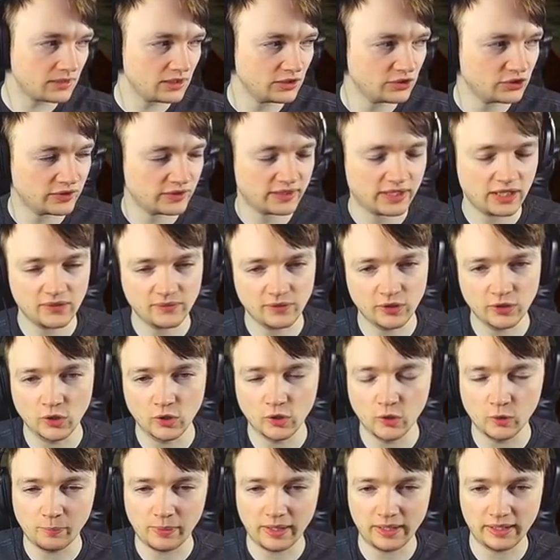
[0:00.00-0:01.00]
Just kind of on
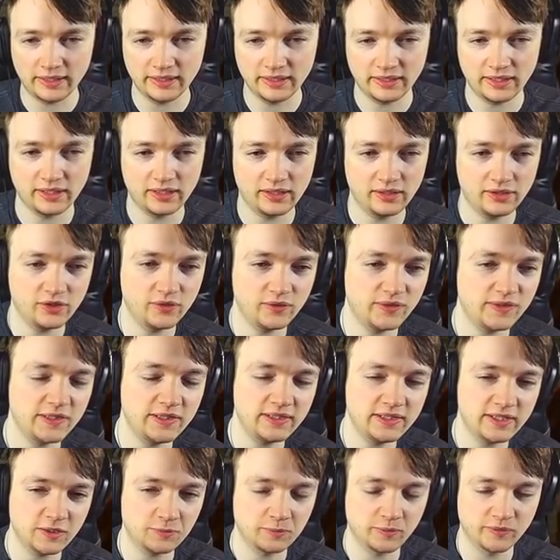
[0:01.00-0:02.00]
autopilot here. You've
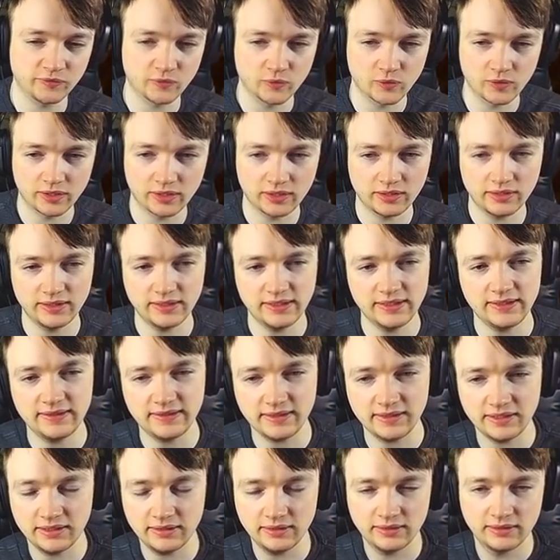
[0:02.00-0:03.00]
seen this before.
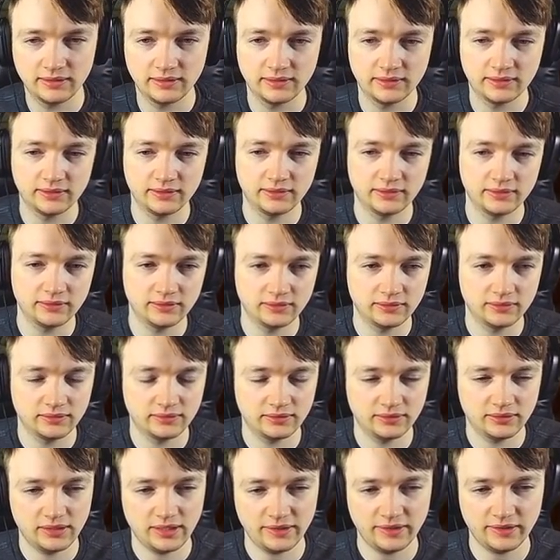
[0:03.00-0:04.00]
Easy.
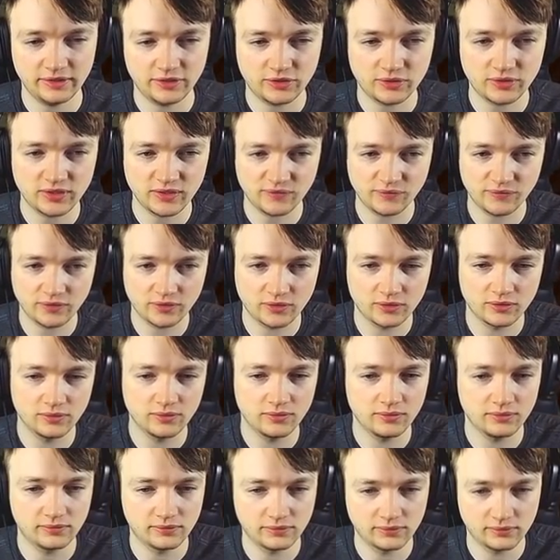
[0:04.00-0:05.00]
Nothing too
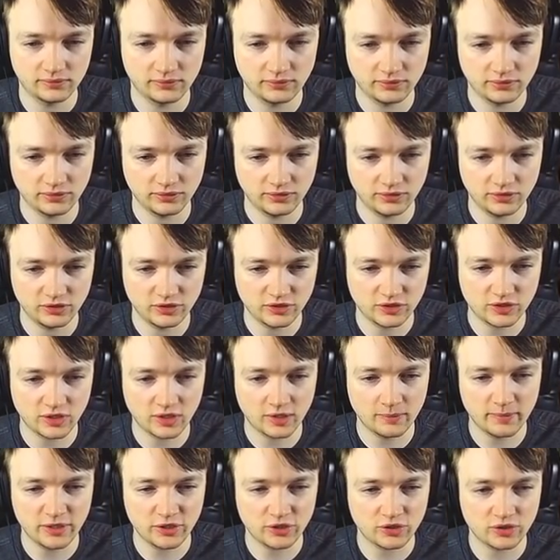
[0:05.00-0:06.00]
difficult. You just
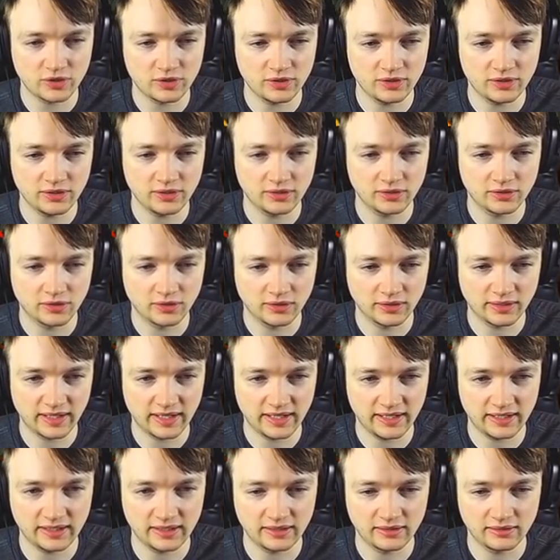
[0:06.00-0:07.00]
gotta make sure that you're not
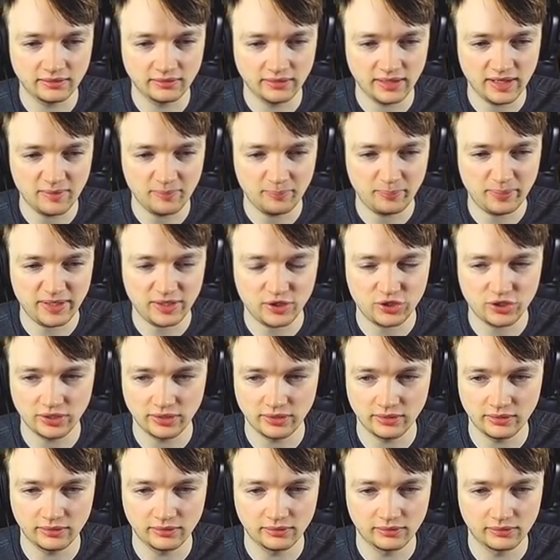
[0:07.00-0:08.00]
getting
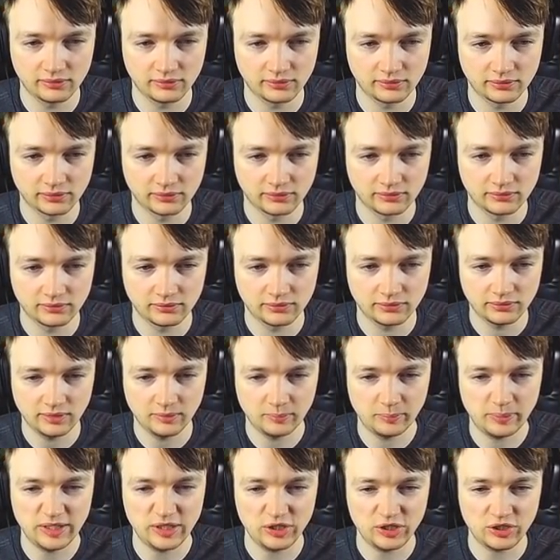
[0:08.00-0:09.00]
impatient.
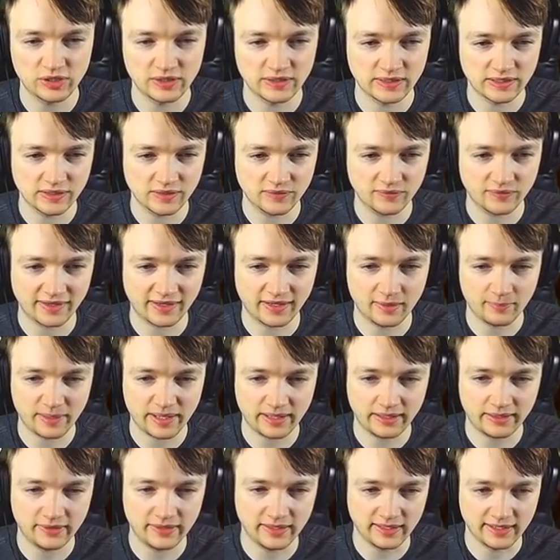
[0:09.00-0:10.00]
Impatience is a very
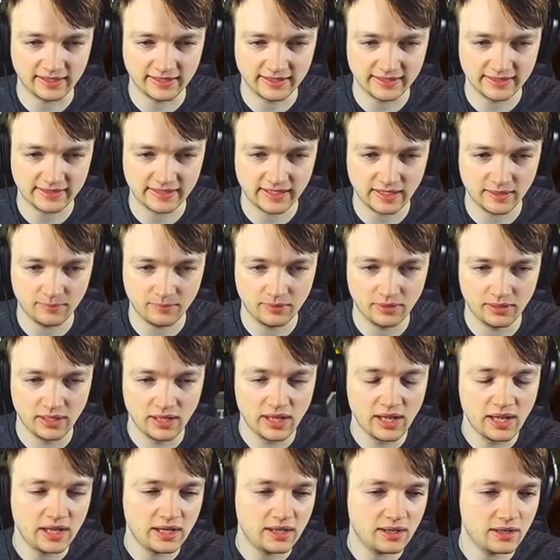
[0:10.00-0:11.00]
bad thing in this game.
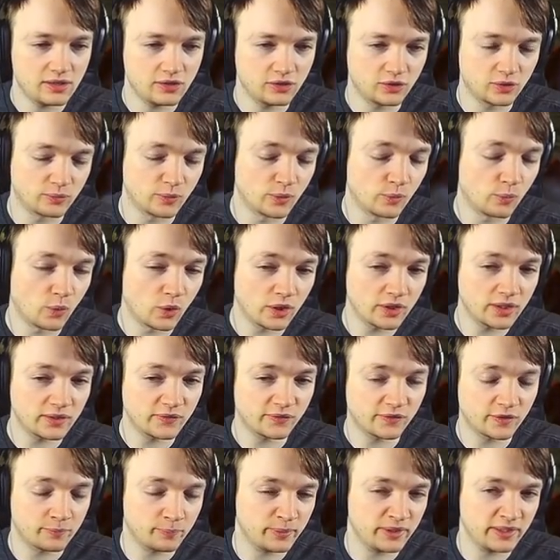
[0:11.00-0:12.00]
You're rewarded
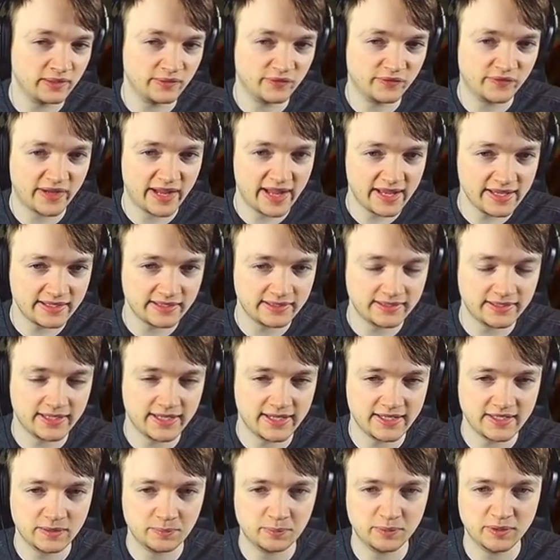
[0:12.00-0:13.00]
for being fast,
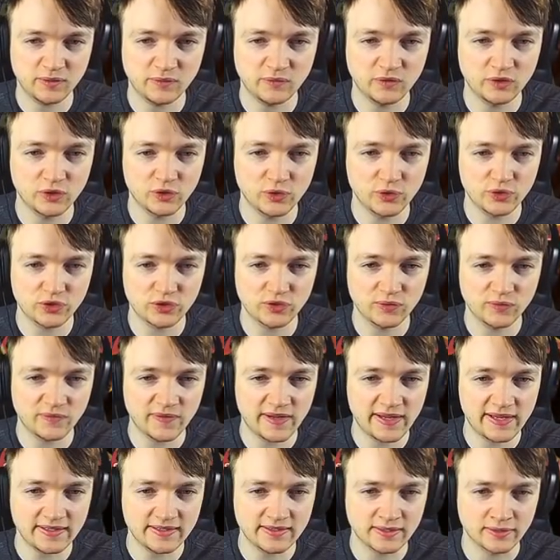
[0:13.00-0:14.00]
yes, but if you go too
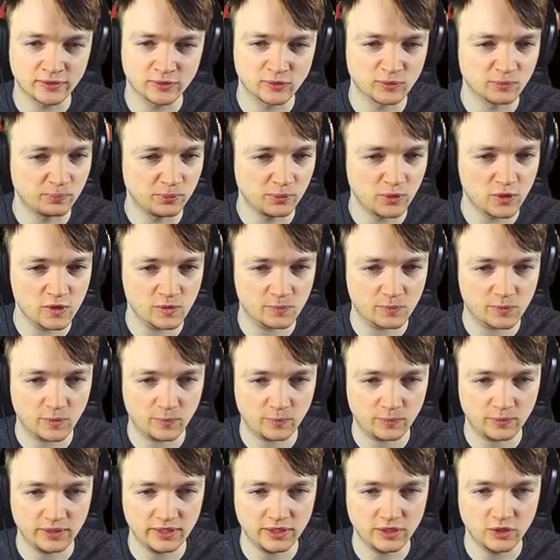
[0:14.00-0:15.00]
fast and don't block
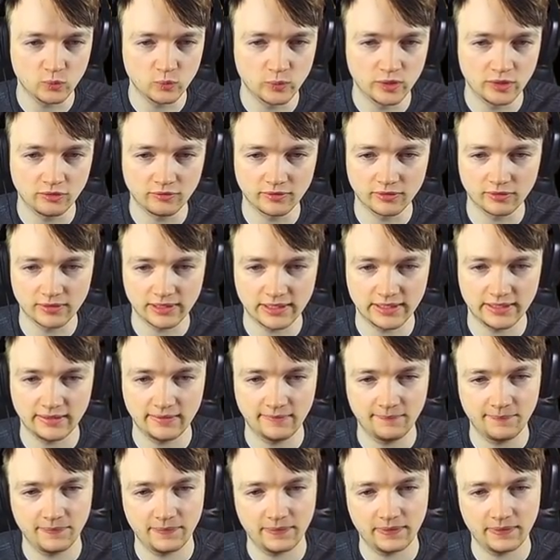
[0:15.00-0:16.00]
properly, you will regret it.